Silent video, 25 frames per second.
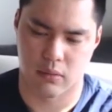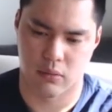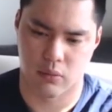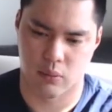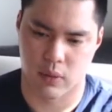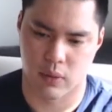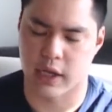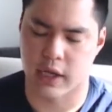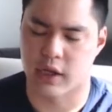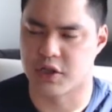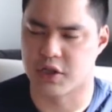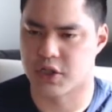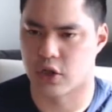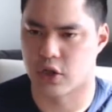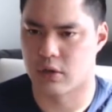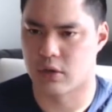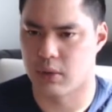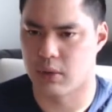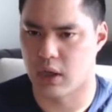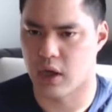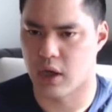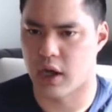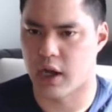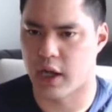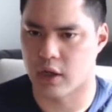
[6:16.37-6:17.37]
what I consider to
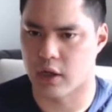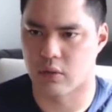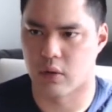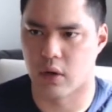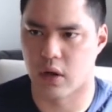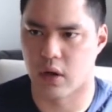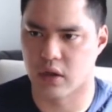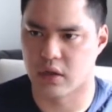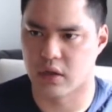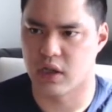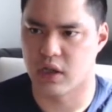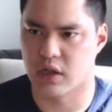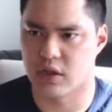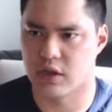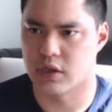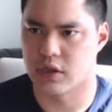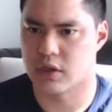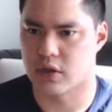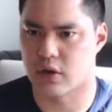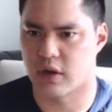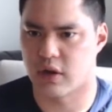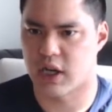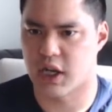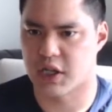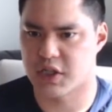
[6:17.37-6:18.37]
be high quality
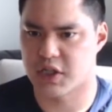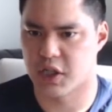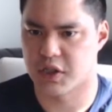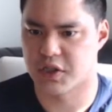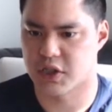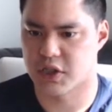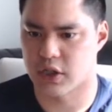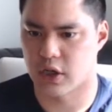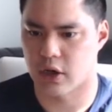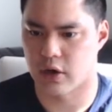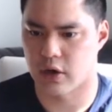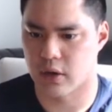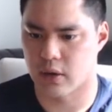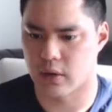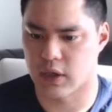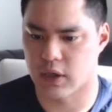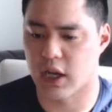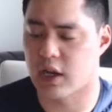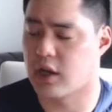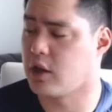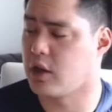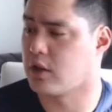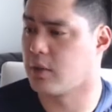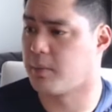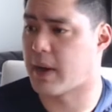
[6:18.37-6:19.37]
clinical assets that are
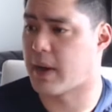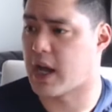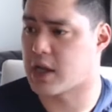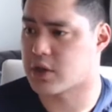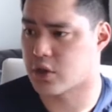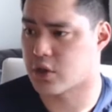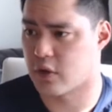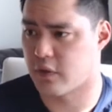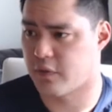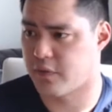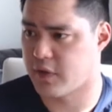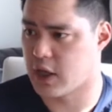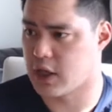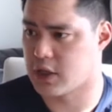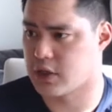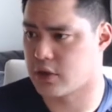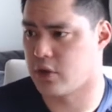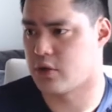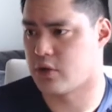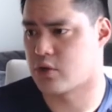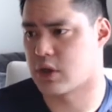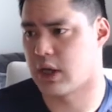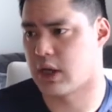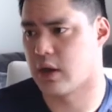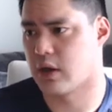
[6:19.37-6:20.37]
likely to pass their phase 3
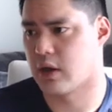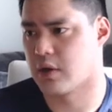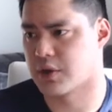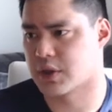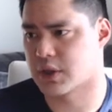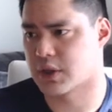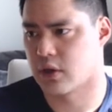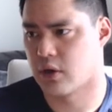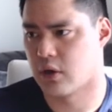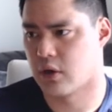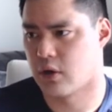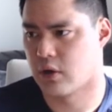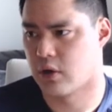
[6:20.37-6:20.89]
trials,